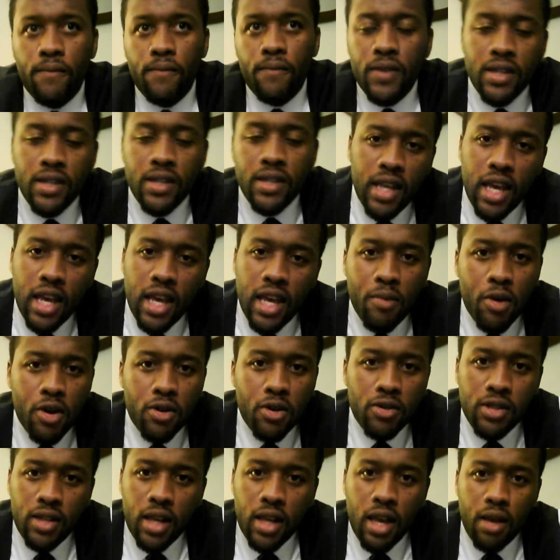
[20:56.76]
the same
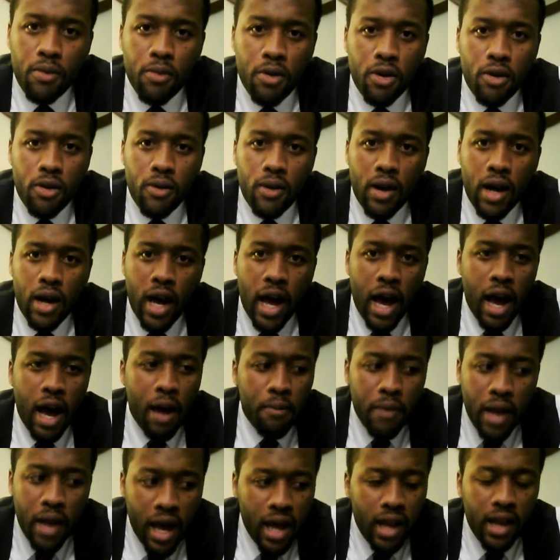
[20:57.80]
old, same old.
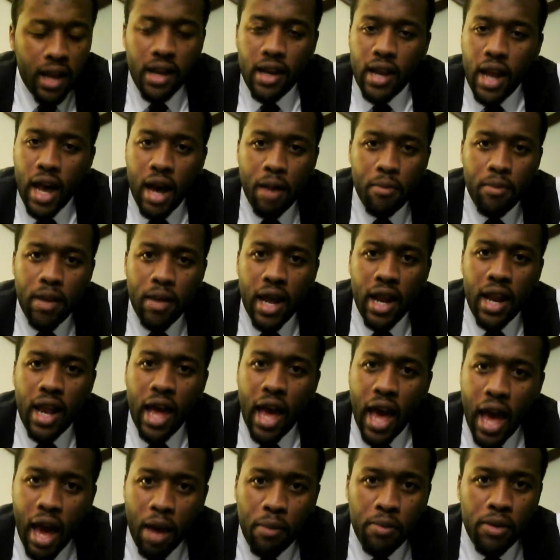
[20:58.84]
I'm not
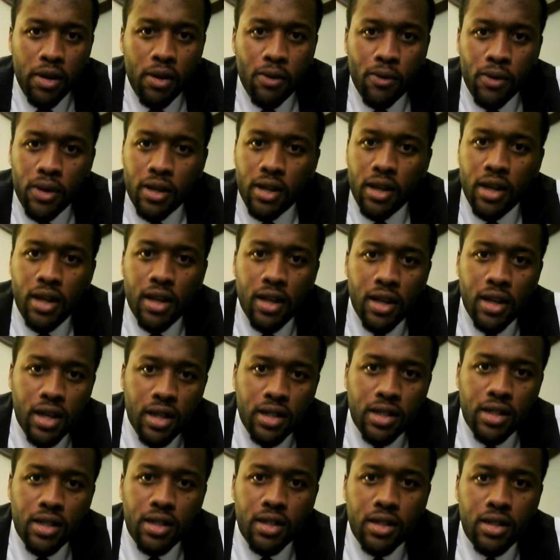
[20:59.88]
happy with the
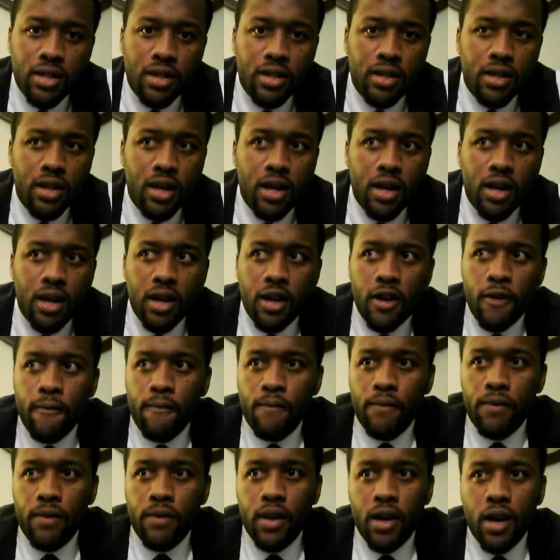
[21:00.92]
conditions
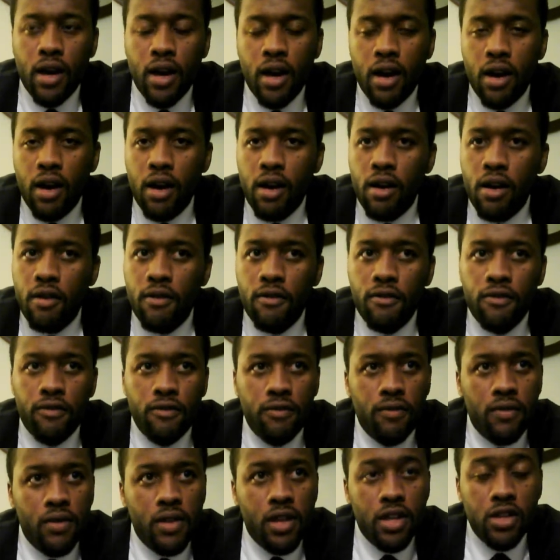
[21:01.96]

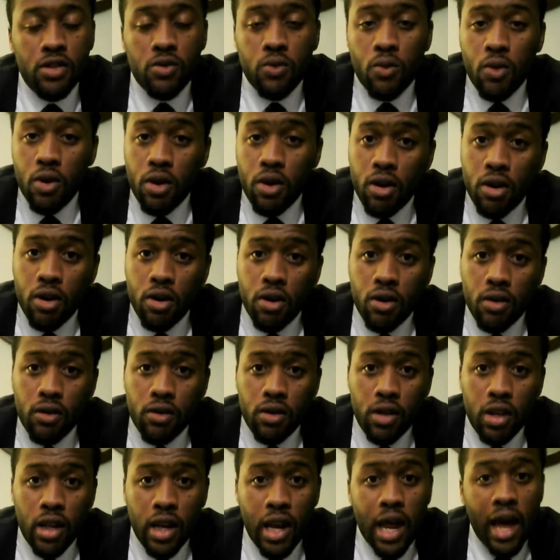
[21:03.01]
of this world.
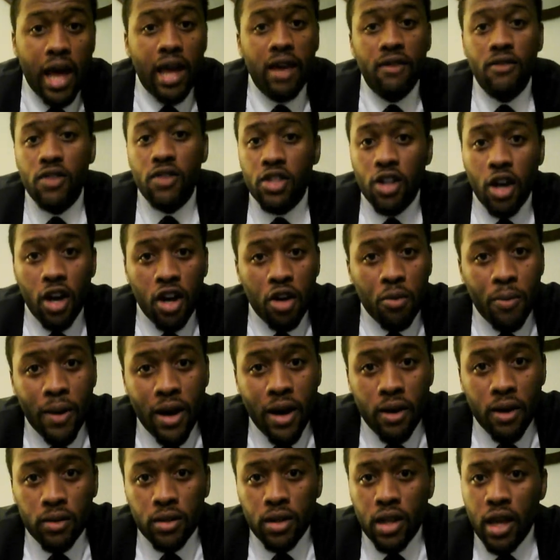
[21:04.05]
You know, I ain't even talk
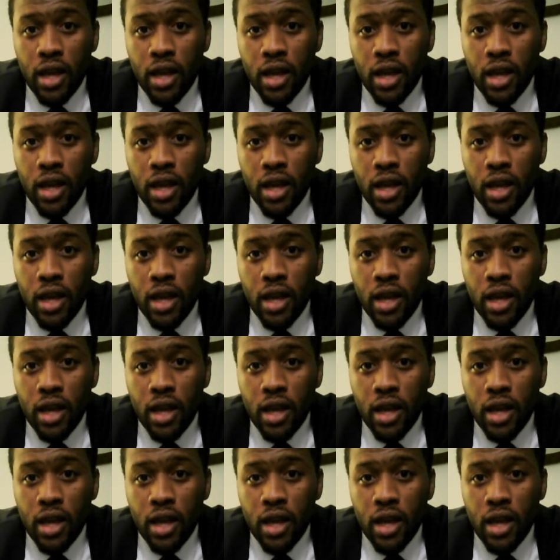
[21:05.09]
about